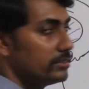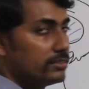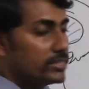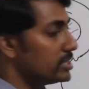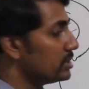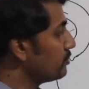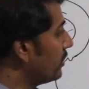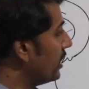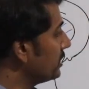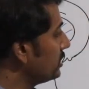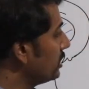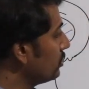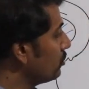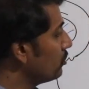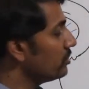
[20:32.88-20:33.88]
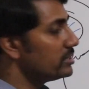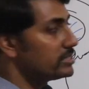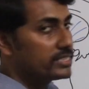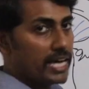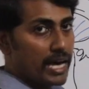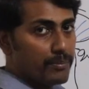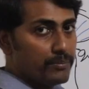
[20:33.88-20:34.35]
which is passing through
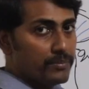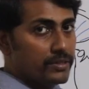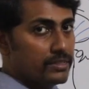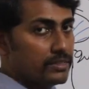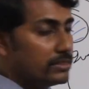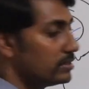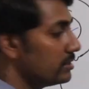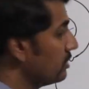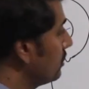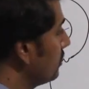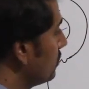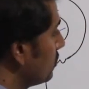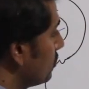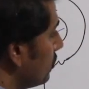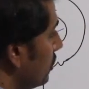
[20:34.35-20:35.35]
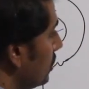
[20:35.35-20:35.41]
this gap. So